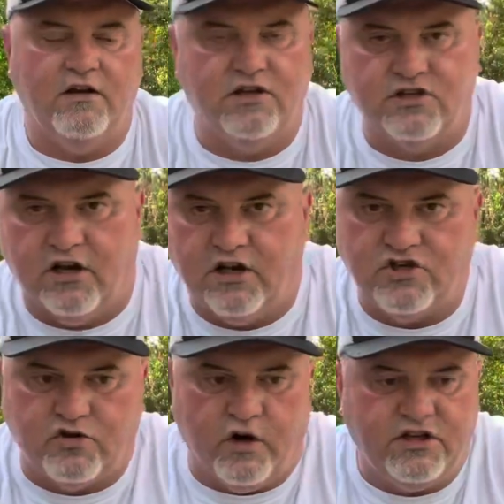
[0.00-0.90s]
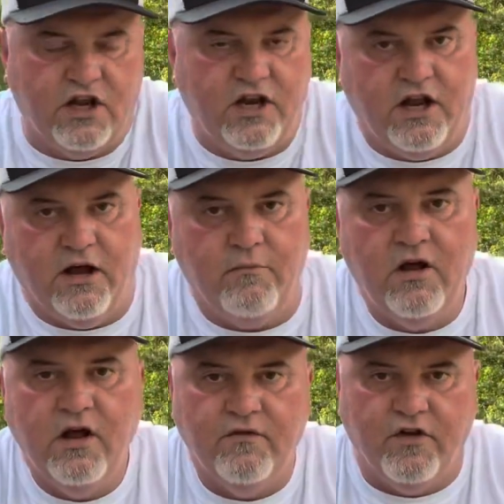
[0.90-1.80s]
It's going to strengthen them.
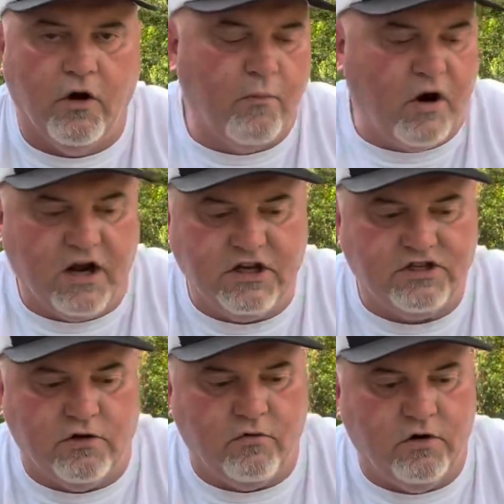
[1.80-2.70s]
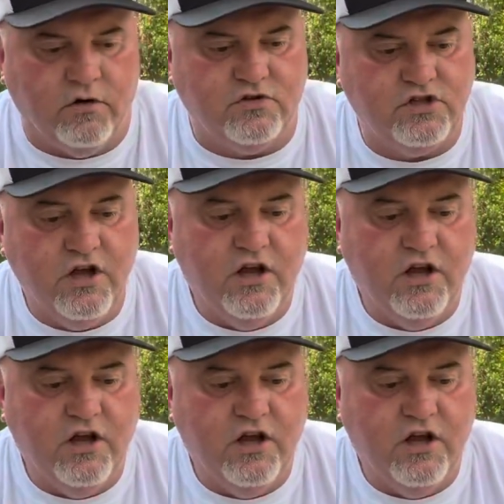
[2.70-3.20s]
They'll bring it to the roots.